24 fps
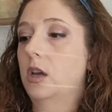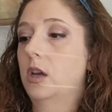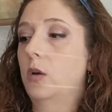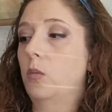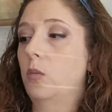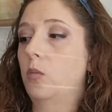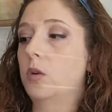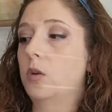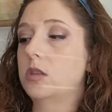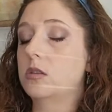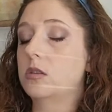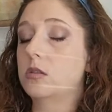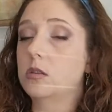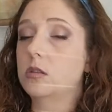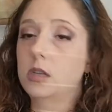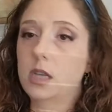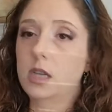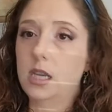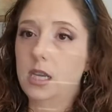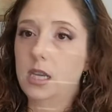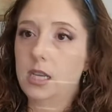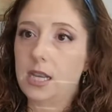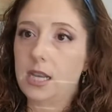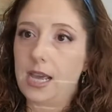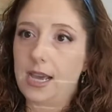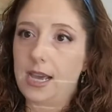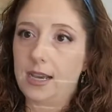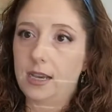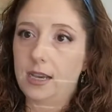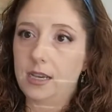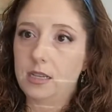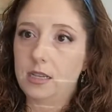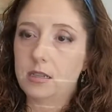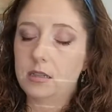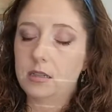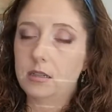was looking
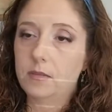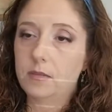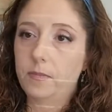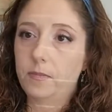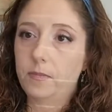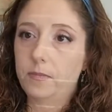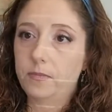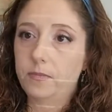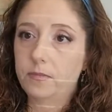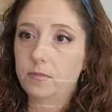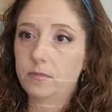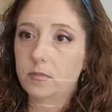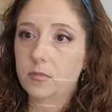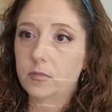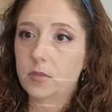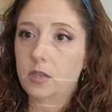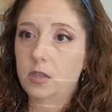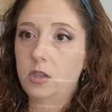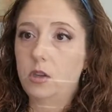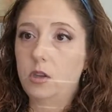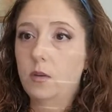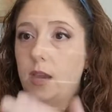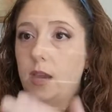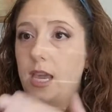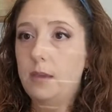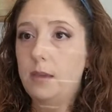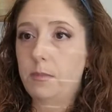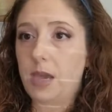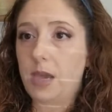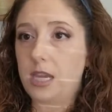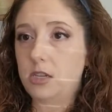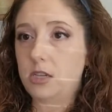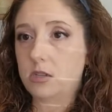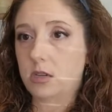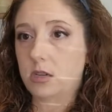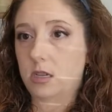at UK
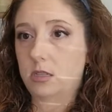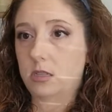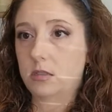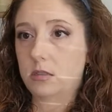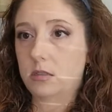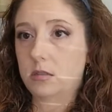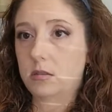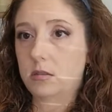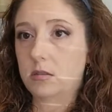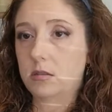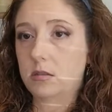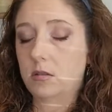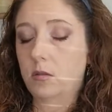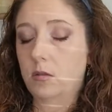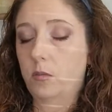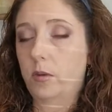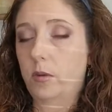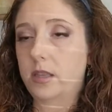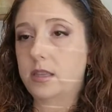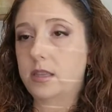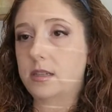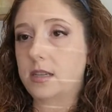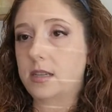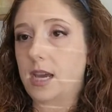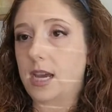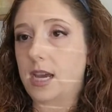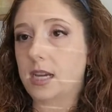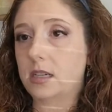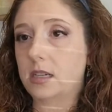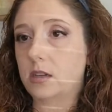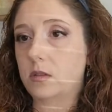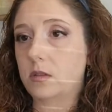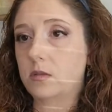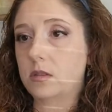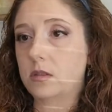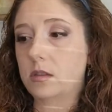patients with a
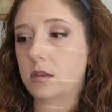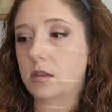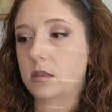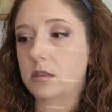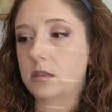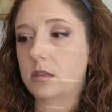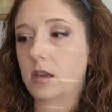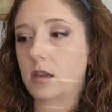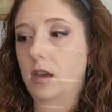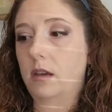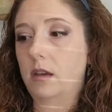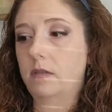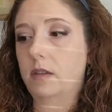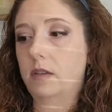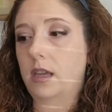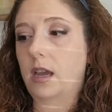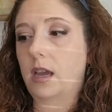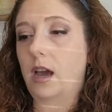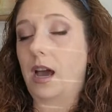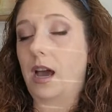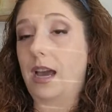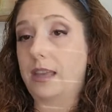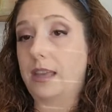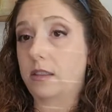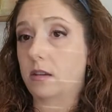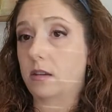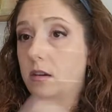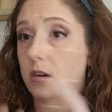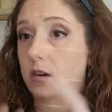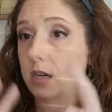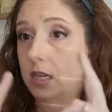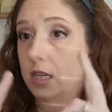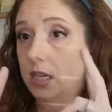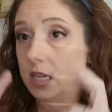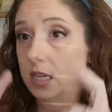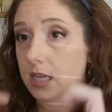diagnosis of either
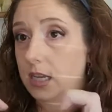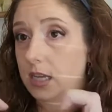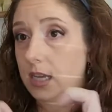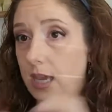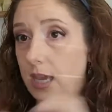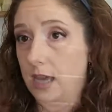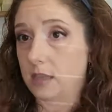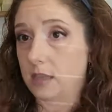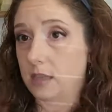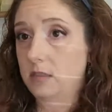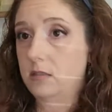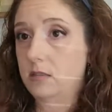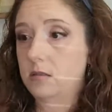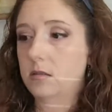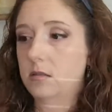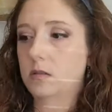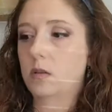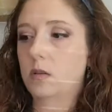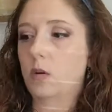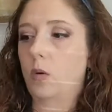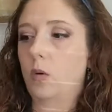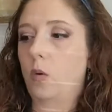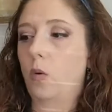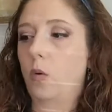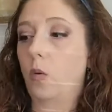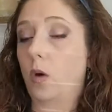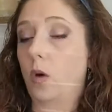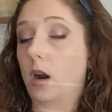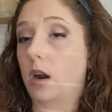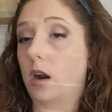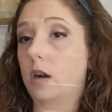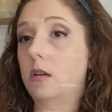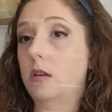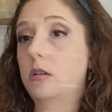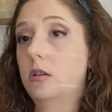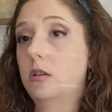EDS
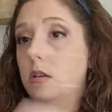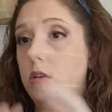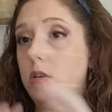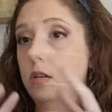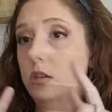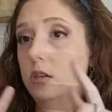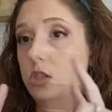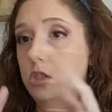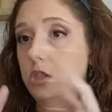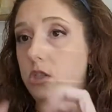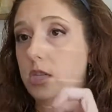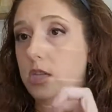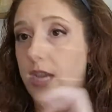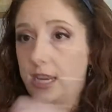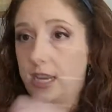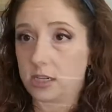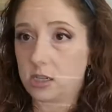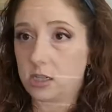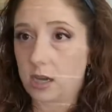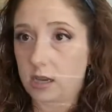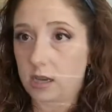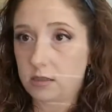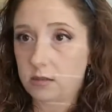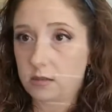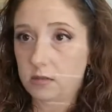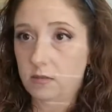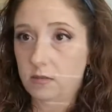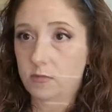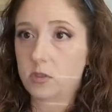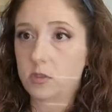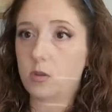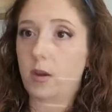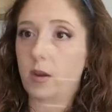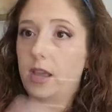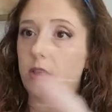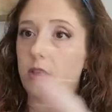or JHS,
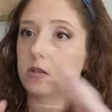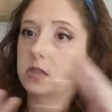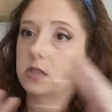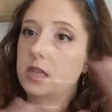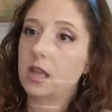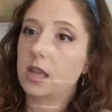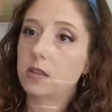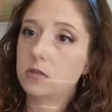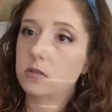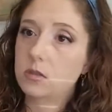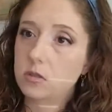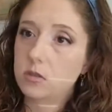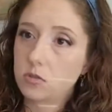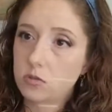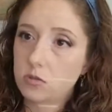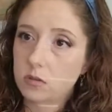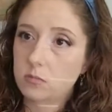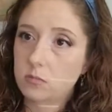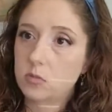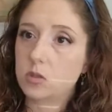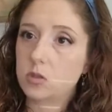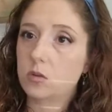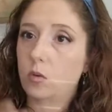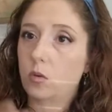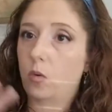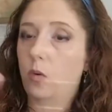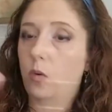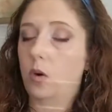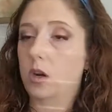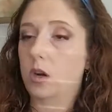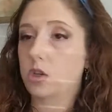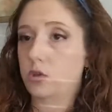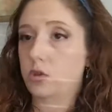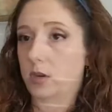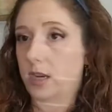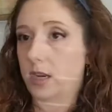so Ehlers-Danlos syndromes
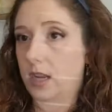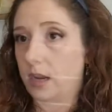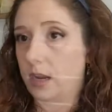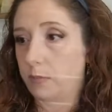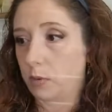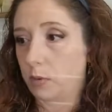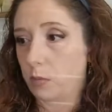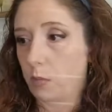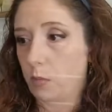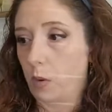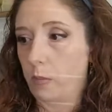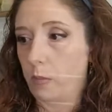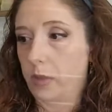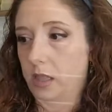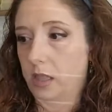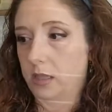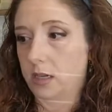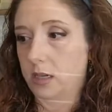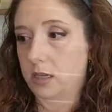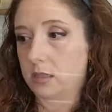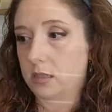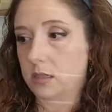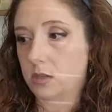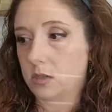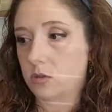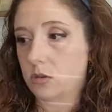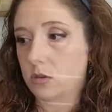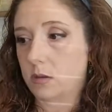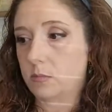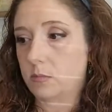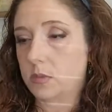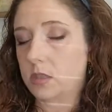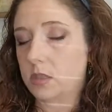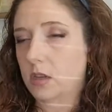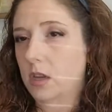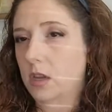or joint hypermobility syndromes.